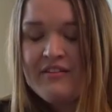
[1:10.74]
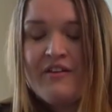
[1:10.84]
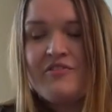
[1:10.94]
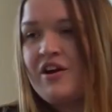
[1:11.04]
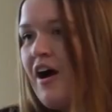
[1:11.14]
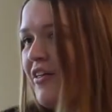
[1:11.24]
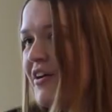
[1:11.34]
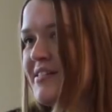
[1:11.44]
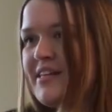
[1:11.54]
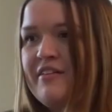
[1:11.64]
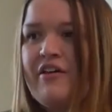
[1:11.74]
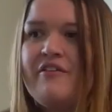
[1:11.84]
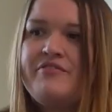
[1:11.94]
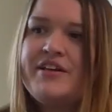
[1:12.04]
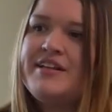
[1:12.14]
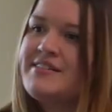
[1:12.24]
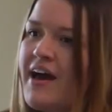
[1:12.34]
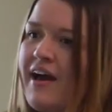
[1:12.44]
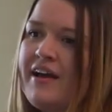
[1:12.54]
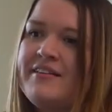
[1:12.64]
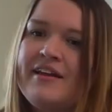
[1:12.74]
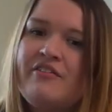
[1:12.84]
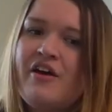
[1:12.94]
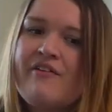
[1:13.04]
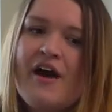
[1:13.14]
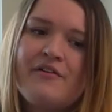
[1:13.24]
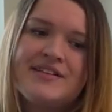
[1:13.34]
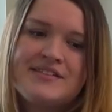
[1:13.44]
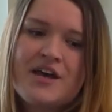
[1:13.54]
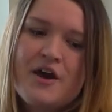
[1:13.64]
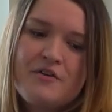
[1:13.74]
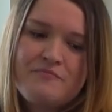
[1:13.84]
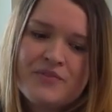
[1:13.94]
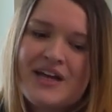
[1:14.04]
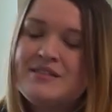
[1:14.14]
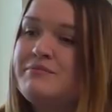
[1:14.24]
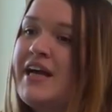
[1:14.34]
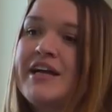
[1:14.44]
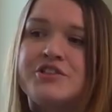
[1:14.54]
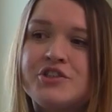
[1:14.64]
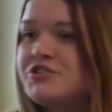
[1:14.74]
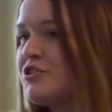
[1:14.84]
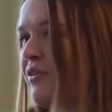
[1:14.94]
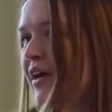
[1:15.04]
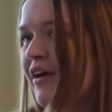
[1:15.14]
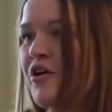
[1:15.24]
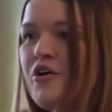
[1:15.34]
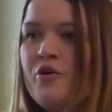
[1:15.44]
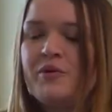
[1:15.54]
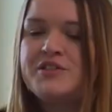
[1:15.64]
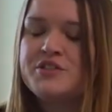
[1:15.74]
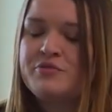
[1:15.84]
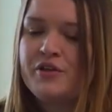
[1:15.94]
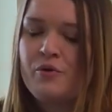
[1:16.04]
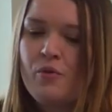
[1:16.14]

They love the colors, they love the design, they love how it's um, got some texture to it, which is really